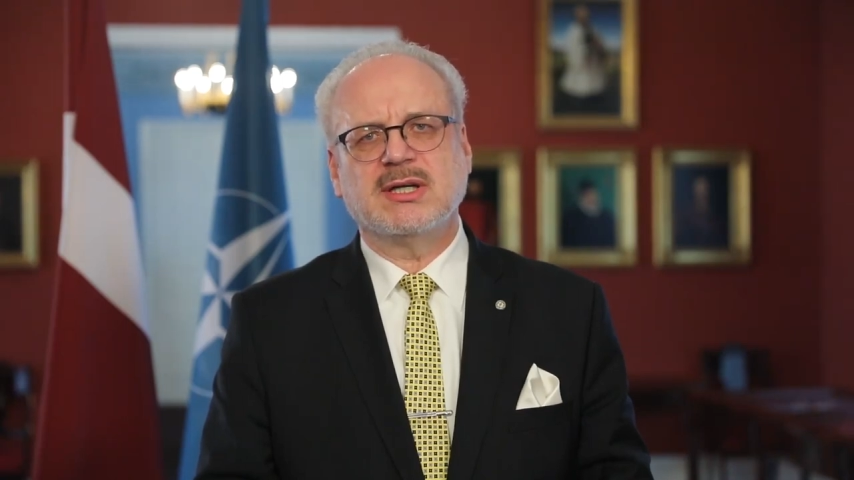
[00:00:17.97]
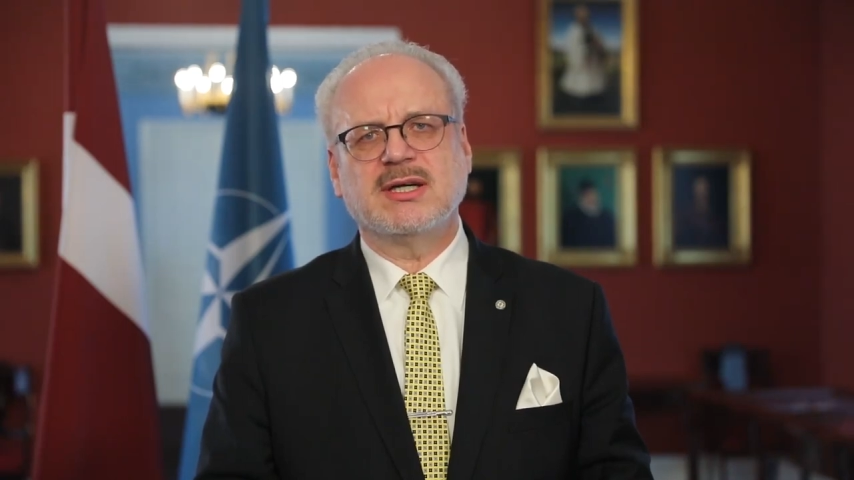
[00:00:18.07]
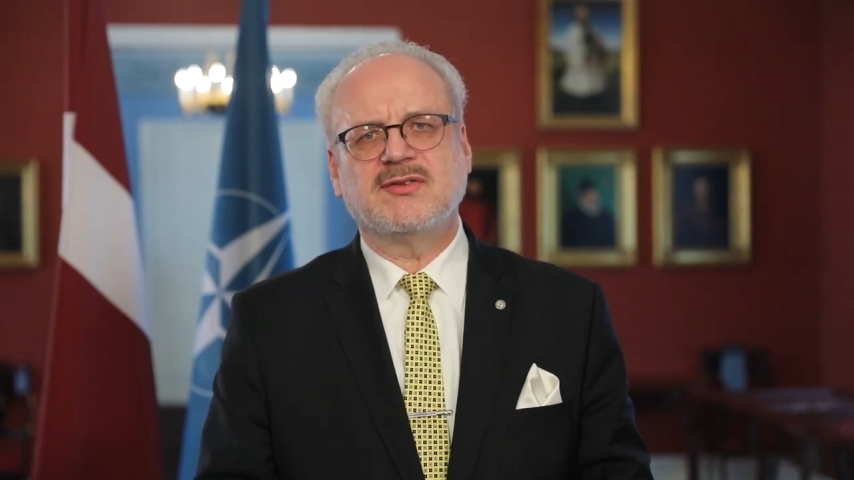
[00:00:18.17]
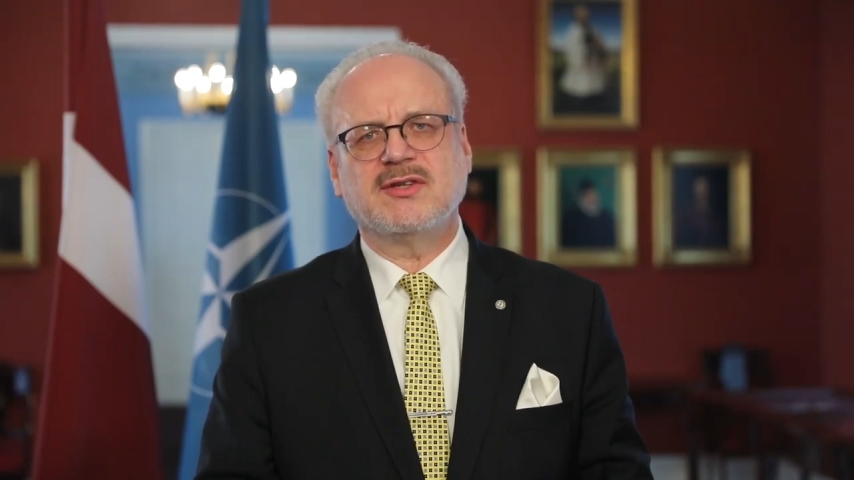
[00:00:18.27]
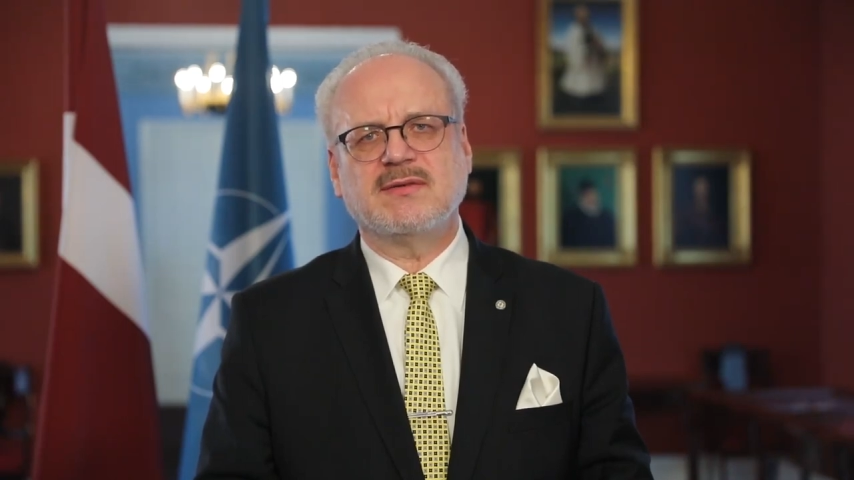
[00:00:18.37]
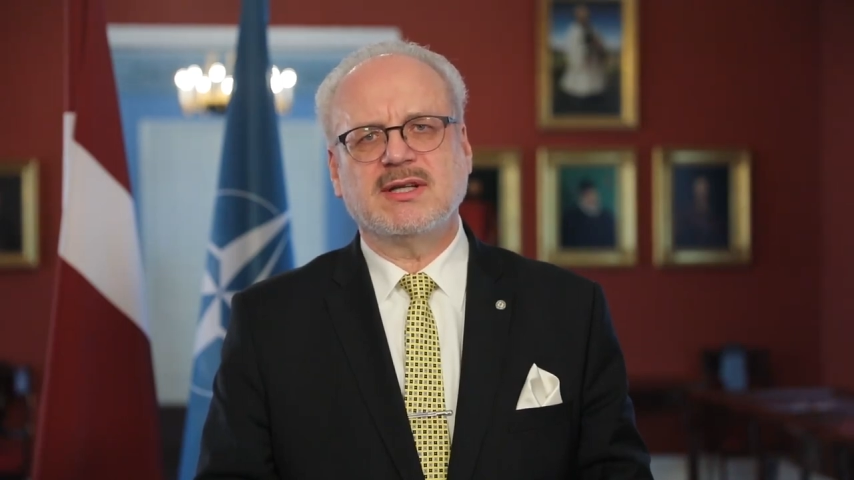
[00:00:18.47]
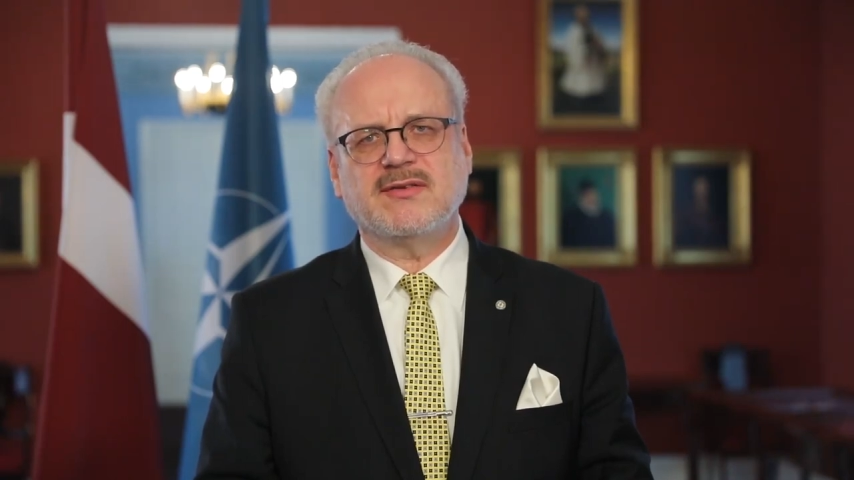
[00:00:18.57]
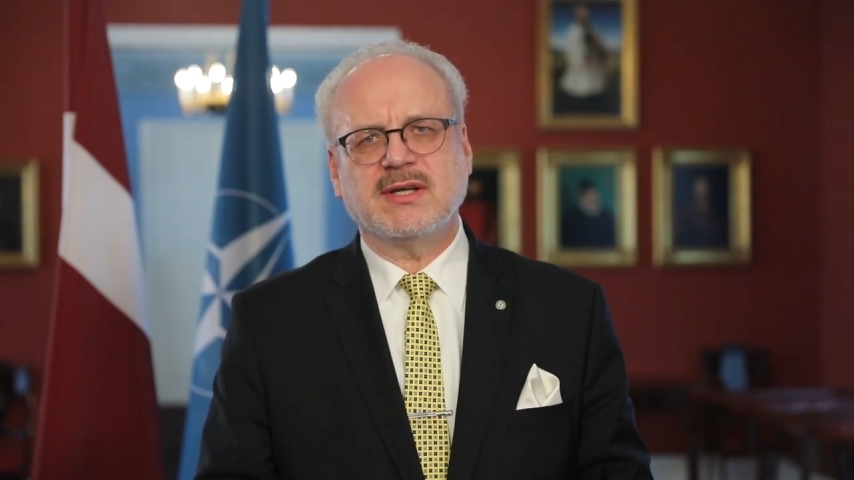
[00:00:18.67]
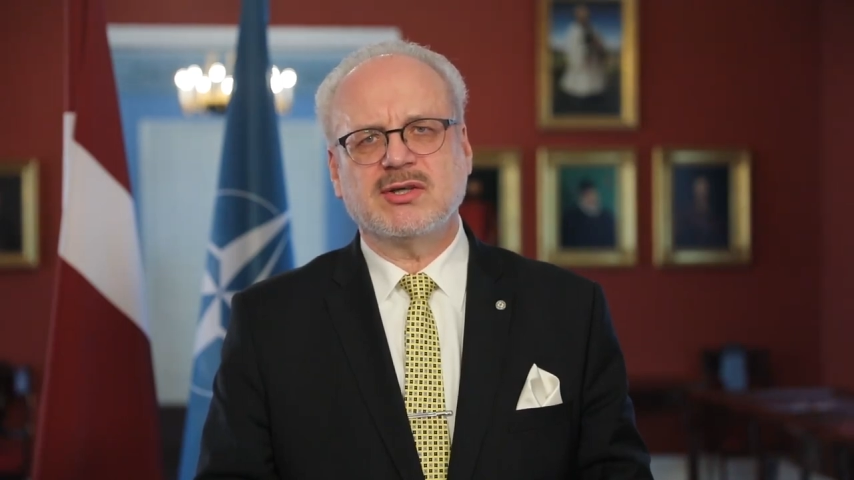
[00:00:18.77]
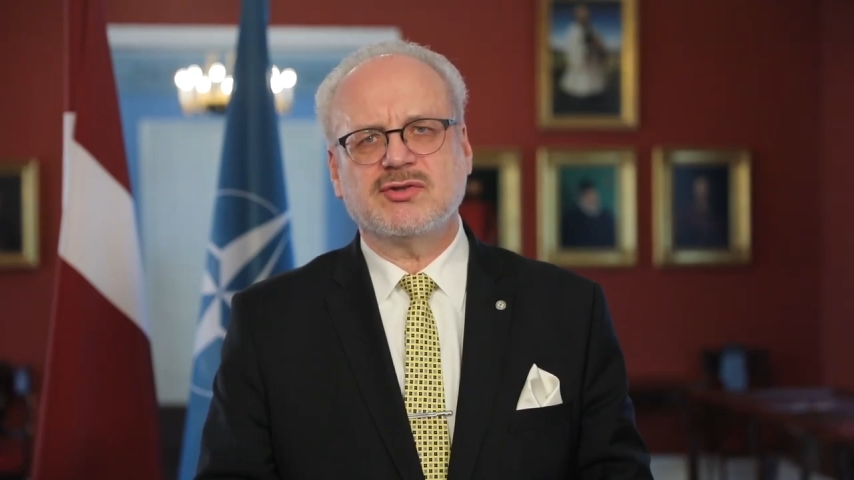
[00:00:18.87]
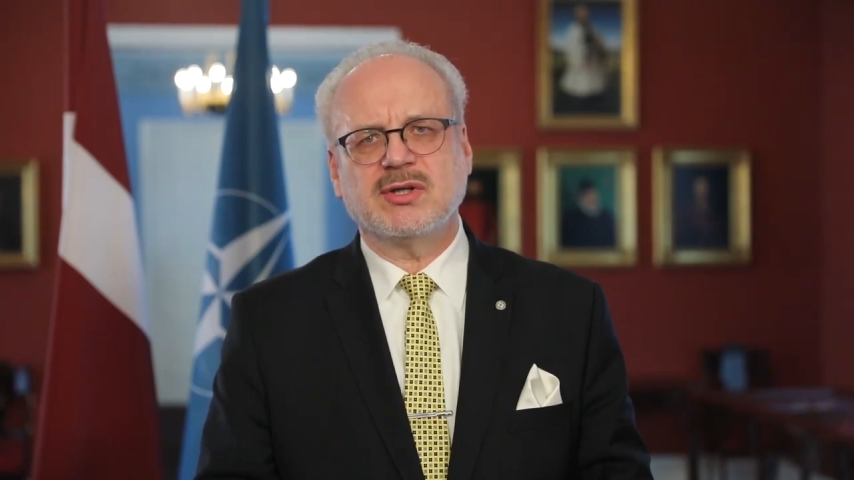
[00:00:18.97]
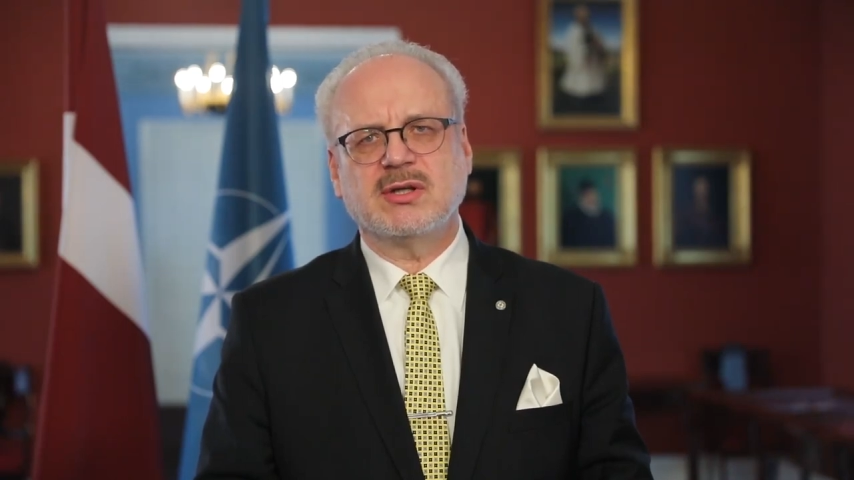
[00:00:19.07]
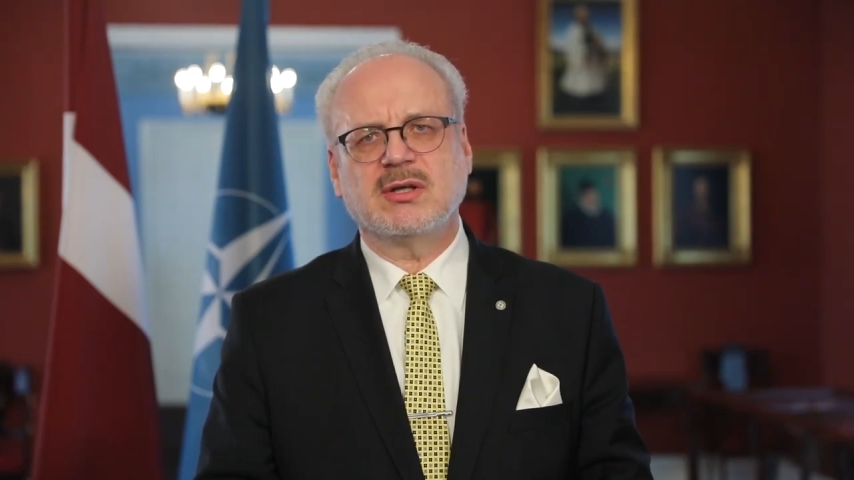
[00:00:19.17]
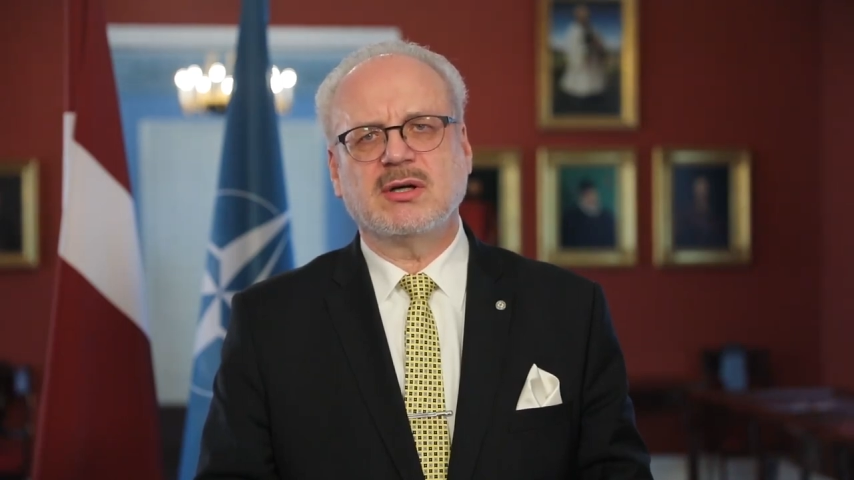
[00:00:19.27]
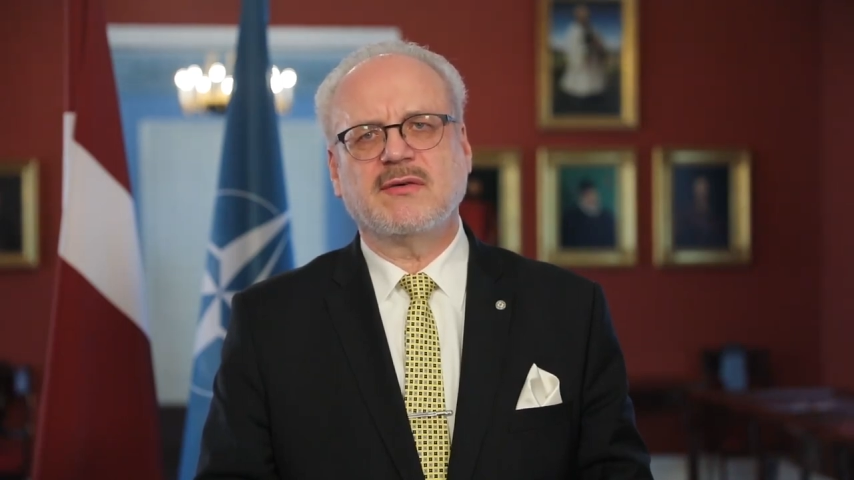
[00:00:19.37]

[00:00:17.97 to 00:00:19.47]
and civilization